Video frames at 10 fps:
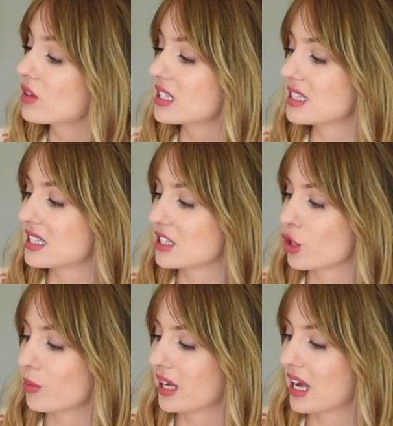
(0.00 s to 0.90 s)
the reason this is
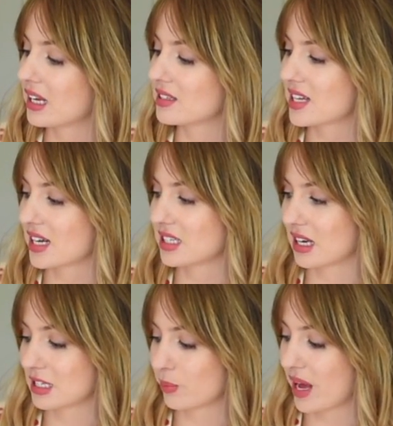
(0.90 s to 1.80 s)
coming in second to
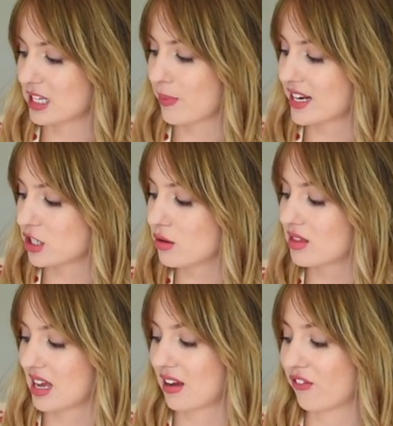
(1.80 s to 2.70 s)
last place. But I do
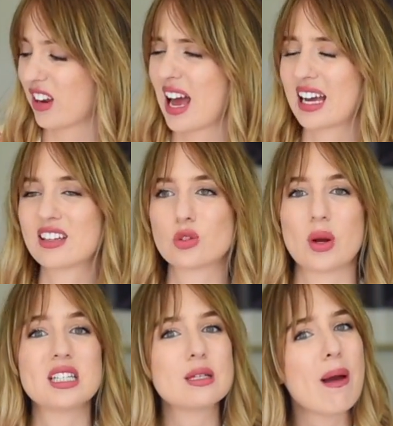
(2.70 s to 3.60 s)
think for like
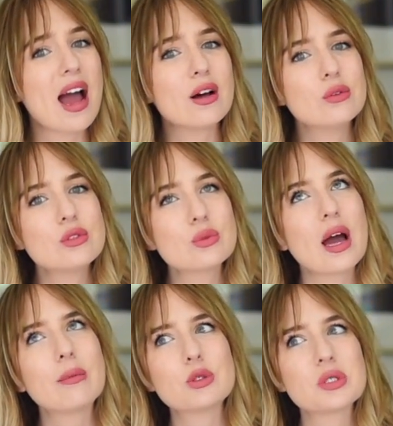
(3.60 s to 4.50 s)
£20,
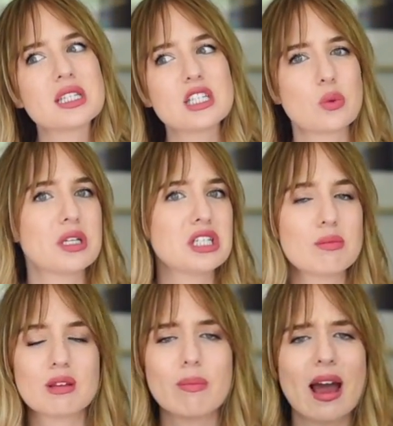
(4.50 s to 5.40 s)
how much was this, 20
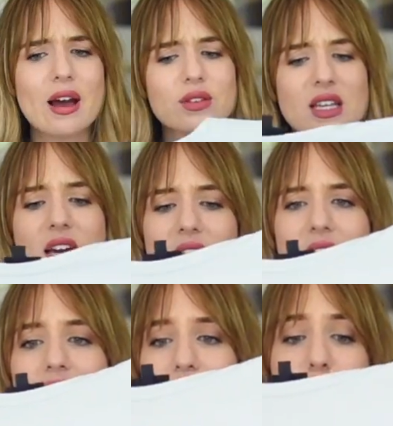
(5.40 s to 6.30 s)
something pounds?
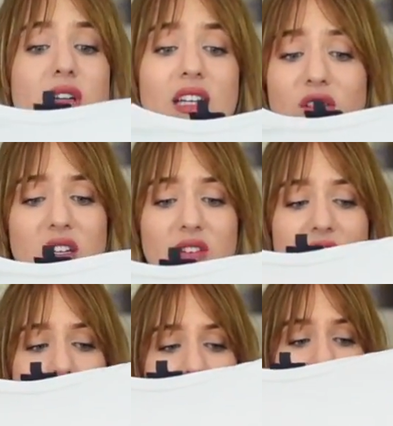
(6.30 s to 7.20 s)
It's a
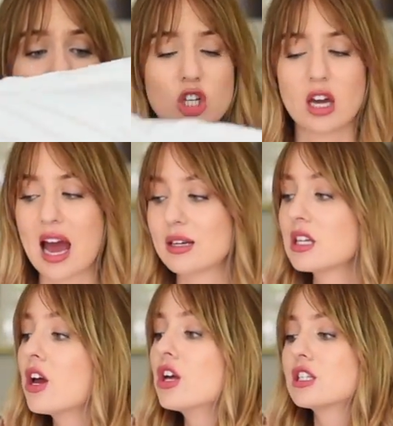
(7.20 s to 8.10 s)
really good t-shirt, and
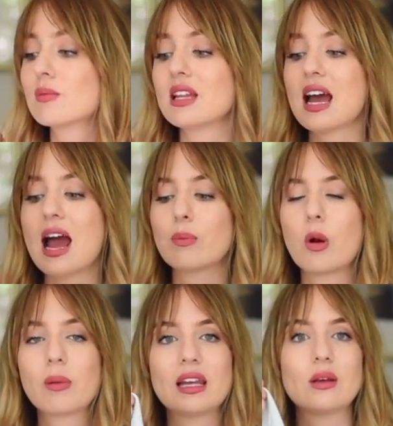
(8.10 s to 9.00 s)
something that I
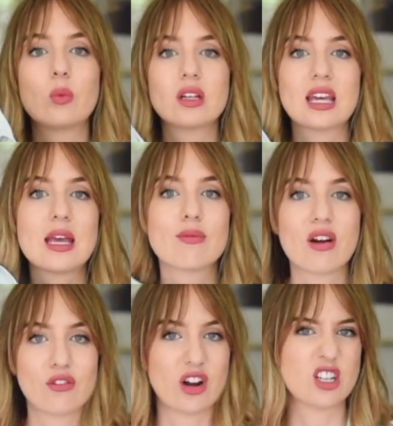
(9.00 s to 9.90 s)
probably will keep
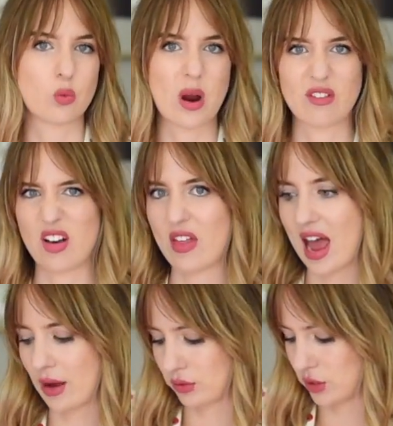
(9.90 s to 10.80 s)
forever and end up wearing around the
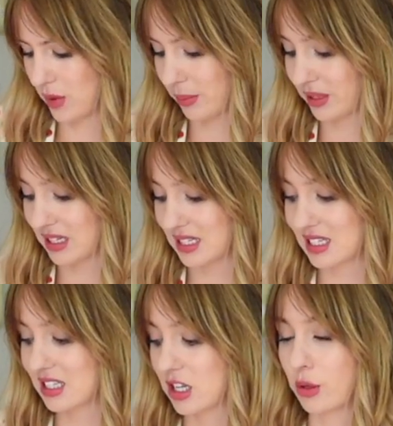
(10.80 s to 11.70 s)
house as well, because
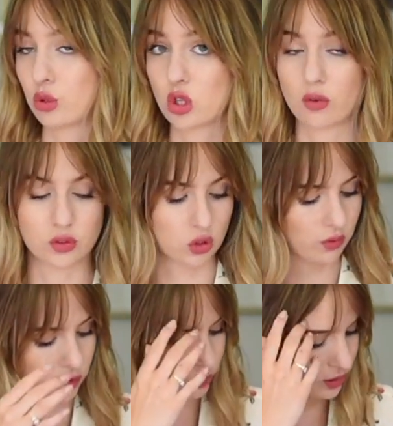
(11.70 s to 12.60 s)
it's so soft and
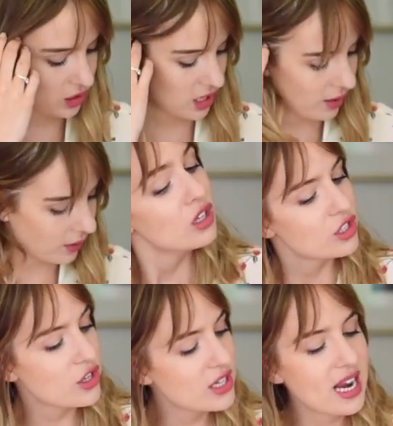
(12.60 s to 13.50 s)
comfortable too.
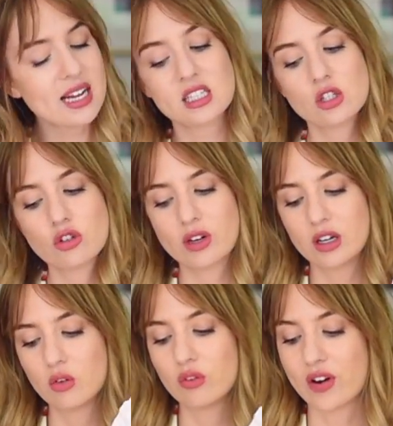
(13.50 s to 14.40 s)
So the next
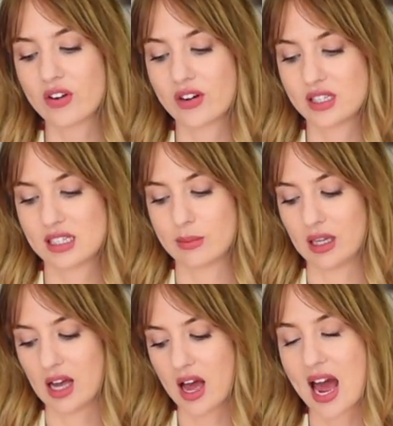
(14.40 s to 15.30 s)
three are all very
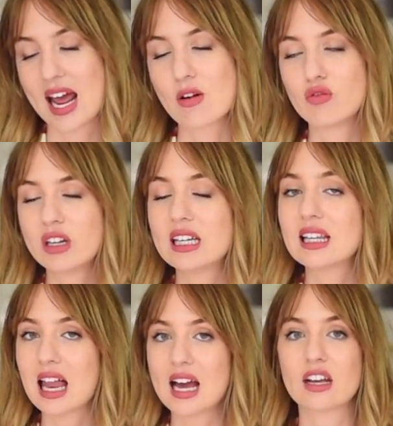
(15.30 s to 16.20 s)
similar, and I really
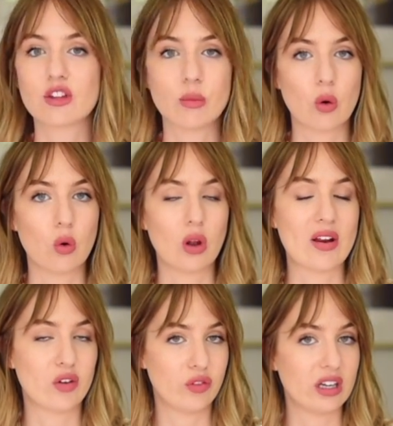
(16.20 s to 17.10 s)
like them all,
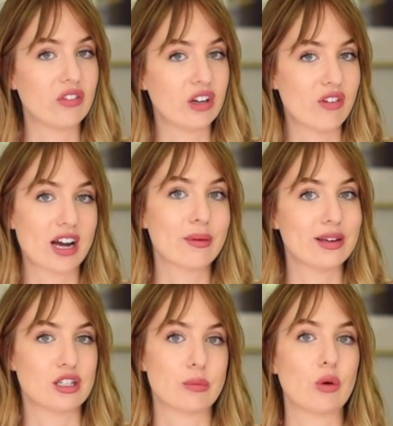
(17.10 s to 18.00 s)
and I really
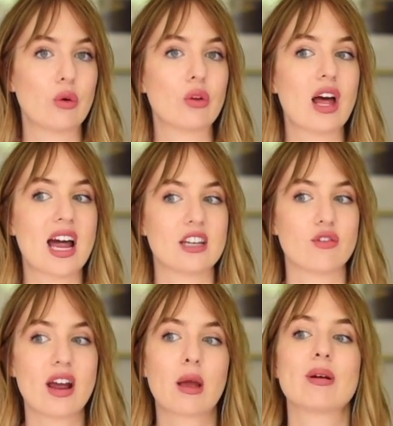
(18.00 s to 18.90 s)
recommend them all. And
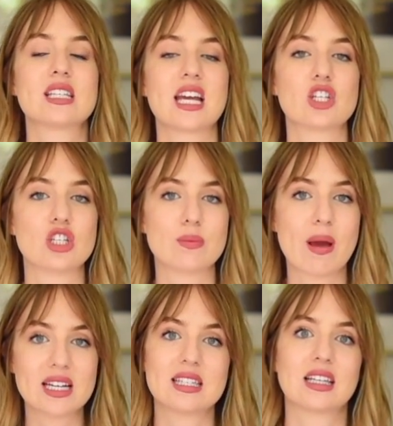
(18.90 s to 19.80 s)
the recommendation is
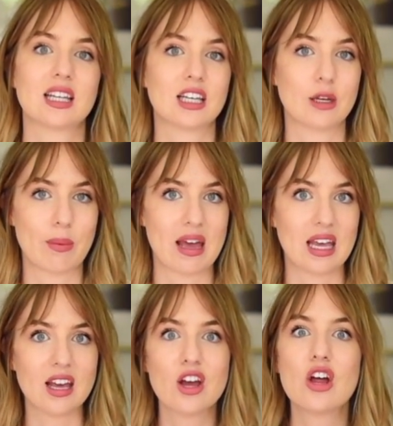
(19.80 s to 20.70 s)
basically going to
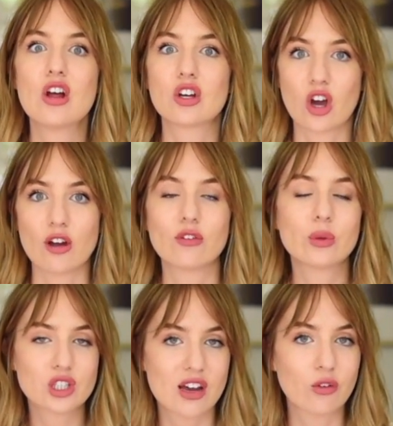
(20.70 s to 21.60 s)
be go for
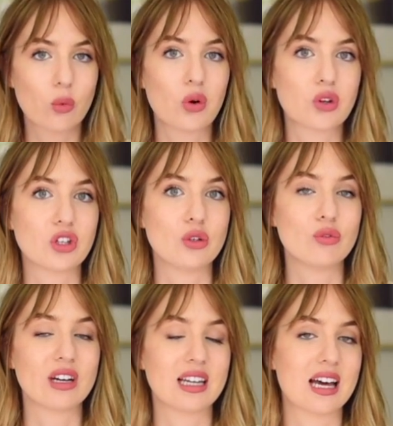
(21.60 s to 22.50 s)
whichever one
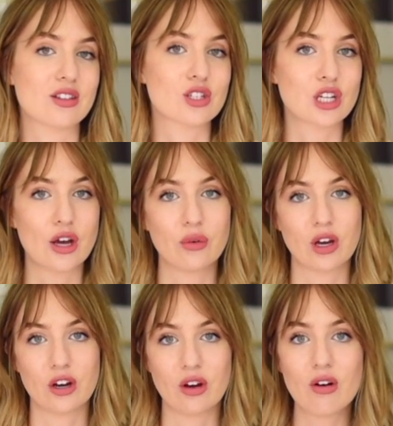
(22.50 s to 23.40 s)
you really like the
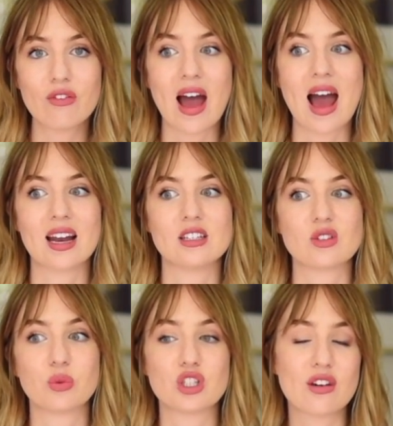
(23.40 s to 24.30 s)
slogan of, and
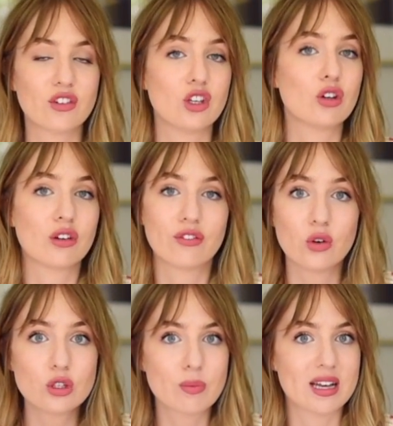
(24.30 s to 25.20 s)
whichever you can
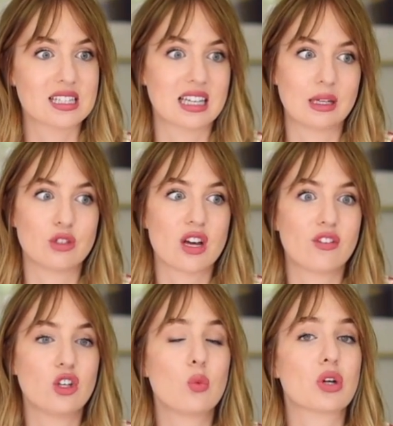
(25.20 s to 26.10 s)
afford basically,
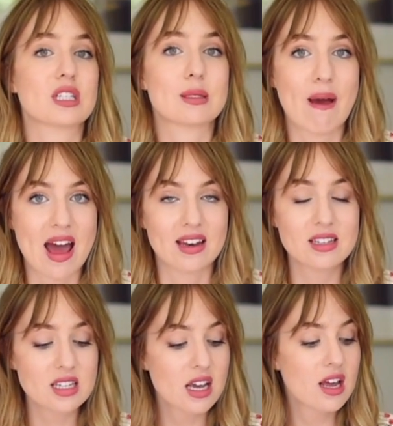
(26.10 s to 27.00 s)
whichever you want to
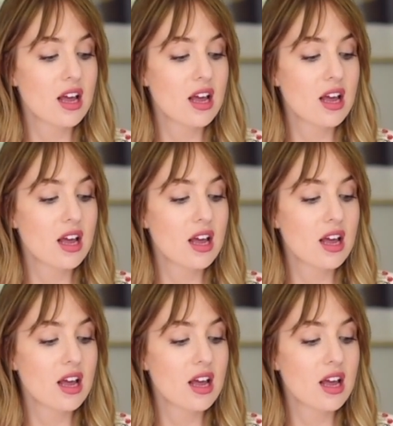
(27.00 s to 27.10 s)
spend.